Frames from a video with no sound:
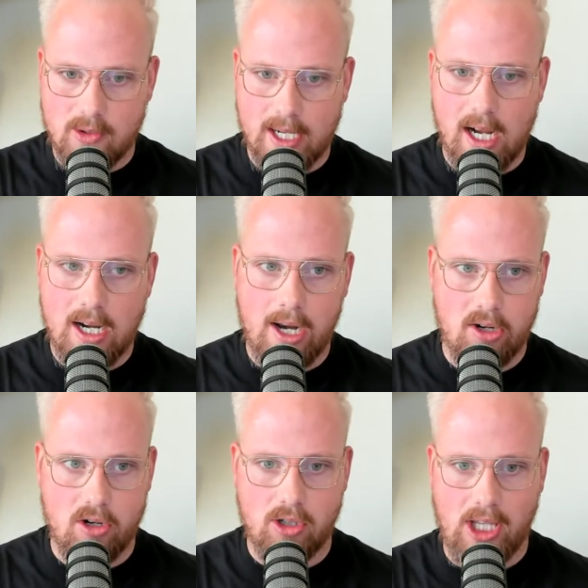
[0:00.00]
So I got on
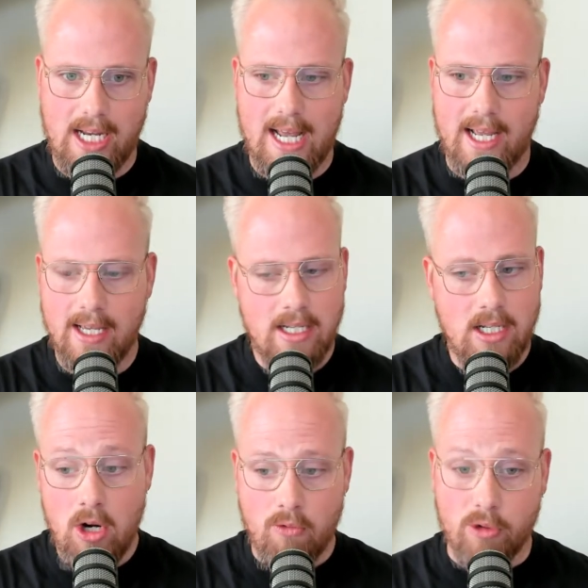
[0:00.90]
it early, and I
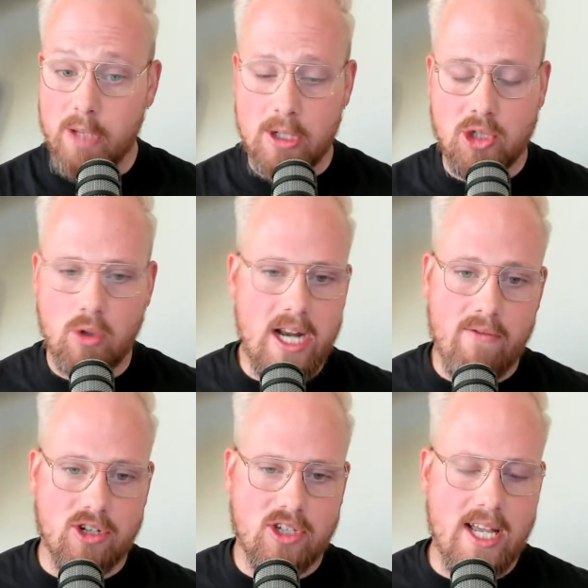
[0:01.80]
really been doing it
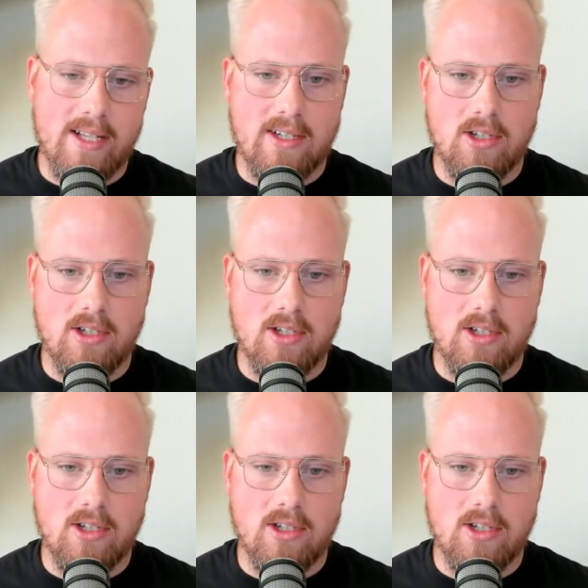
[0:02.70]
ever since.